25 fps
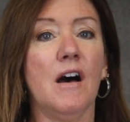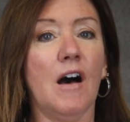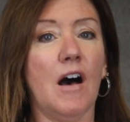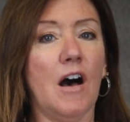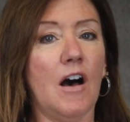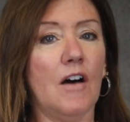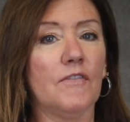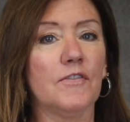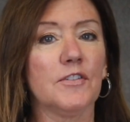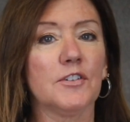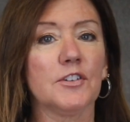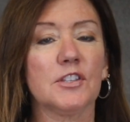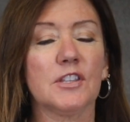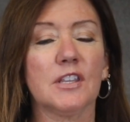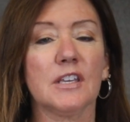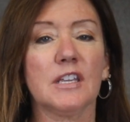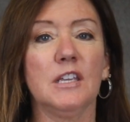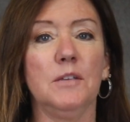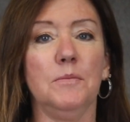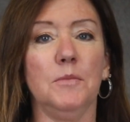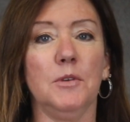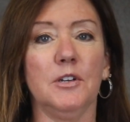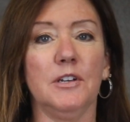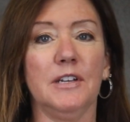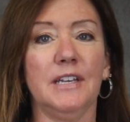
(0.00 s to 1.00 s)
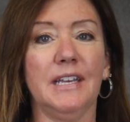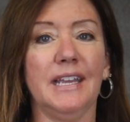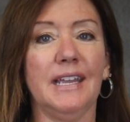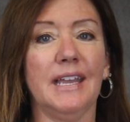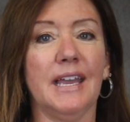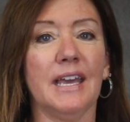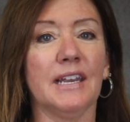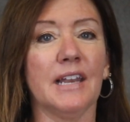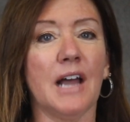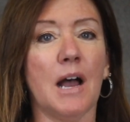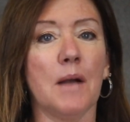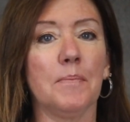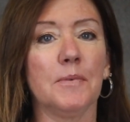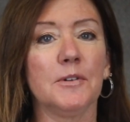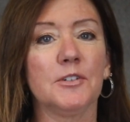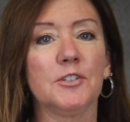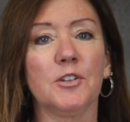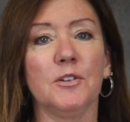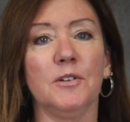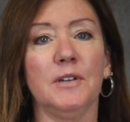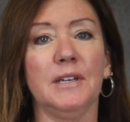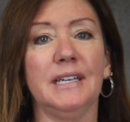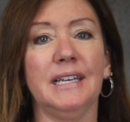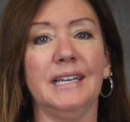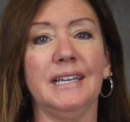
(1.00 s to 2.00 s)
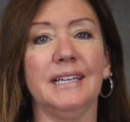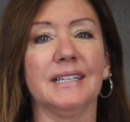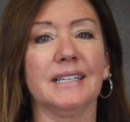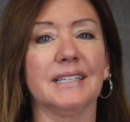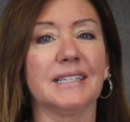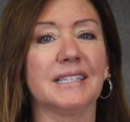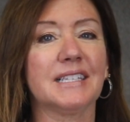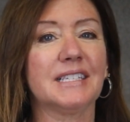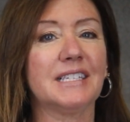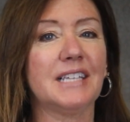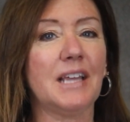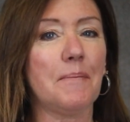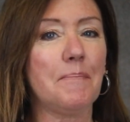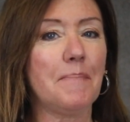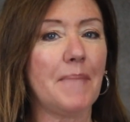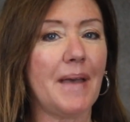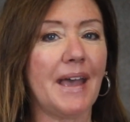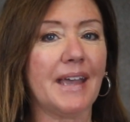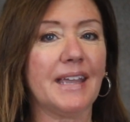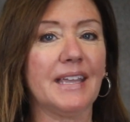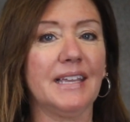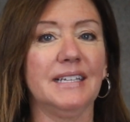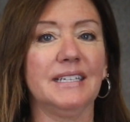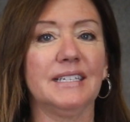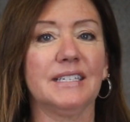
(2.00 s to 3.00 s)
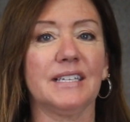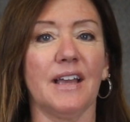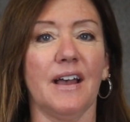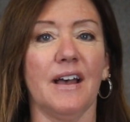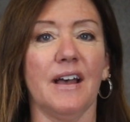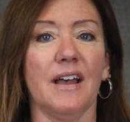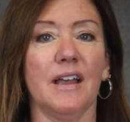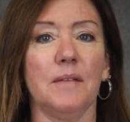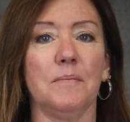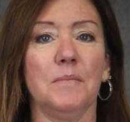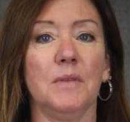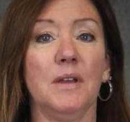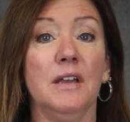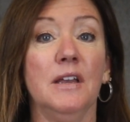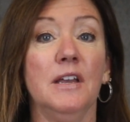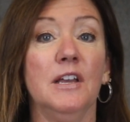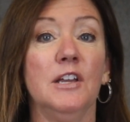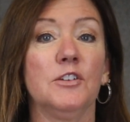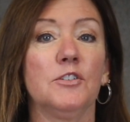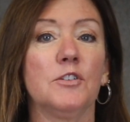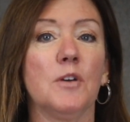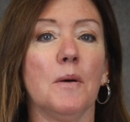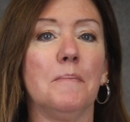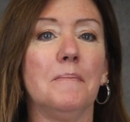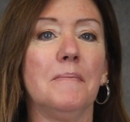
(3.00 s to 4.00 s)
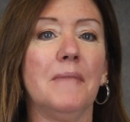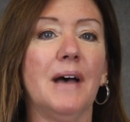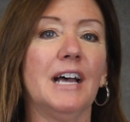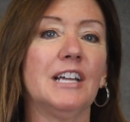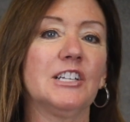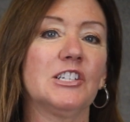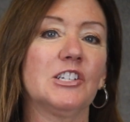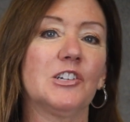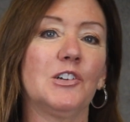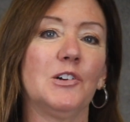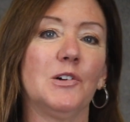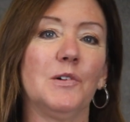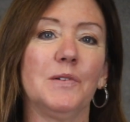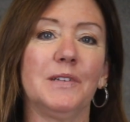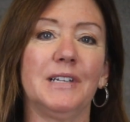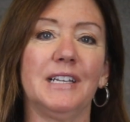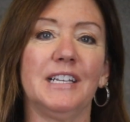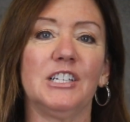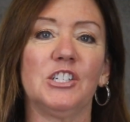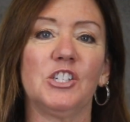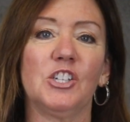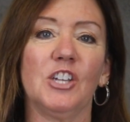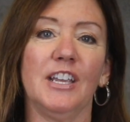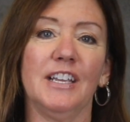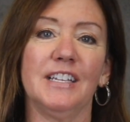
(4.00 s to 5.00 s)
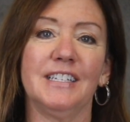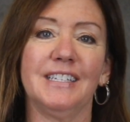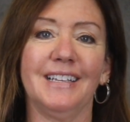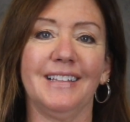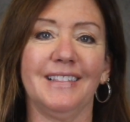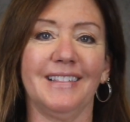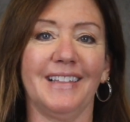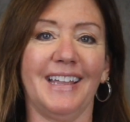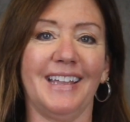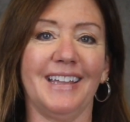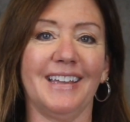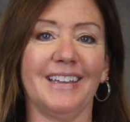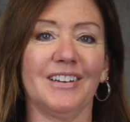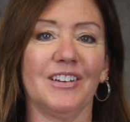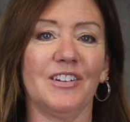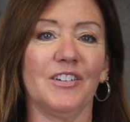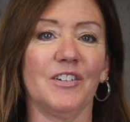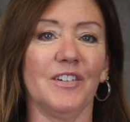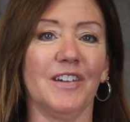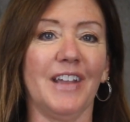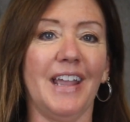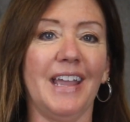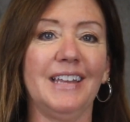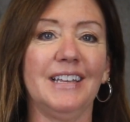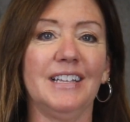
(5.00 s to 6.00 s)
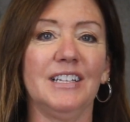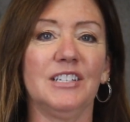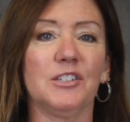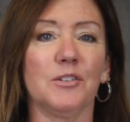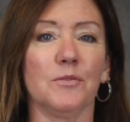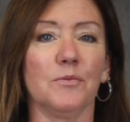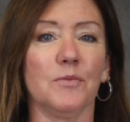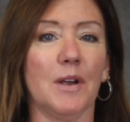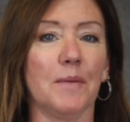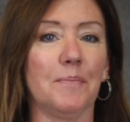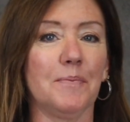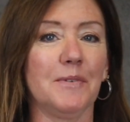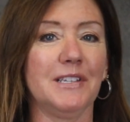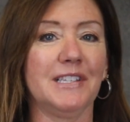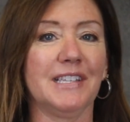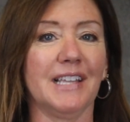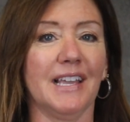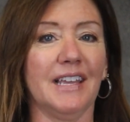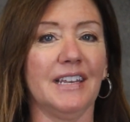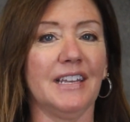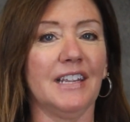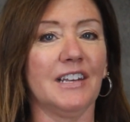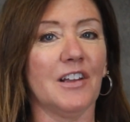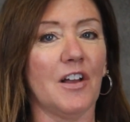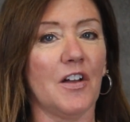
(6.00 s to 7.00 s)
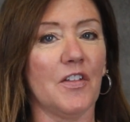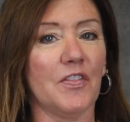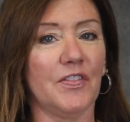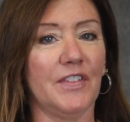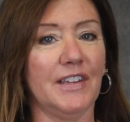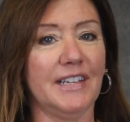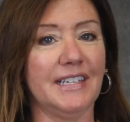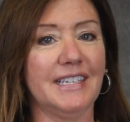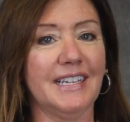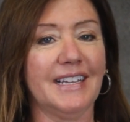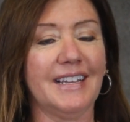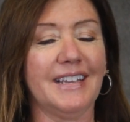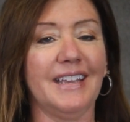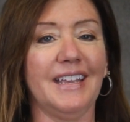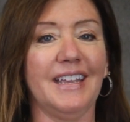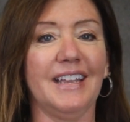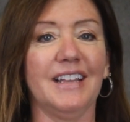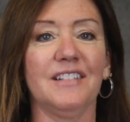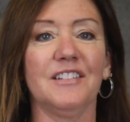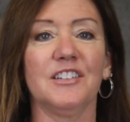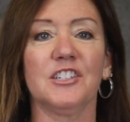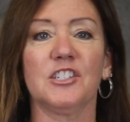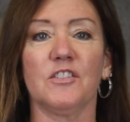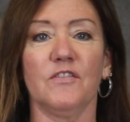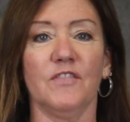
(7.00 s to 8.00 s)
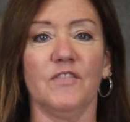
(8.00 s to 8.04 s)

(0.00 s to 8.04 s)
offers the community an opportunity to step back in time to a magical and enchanting land created to represent an authentic English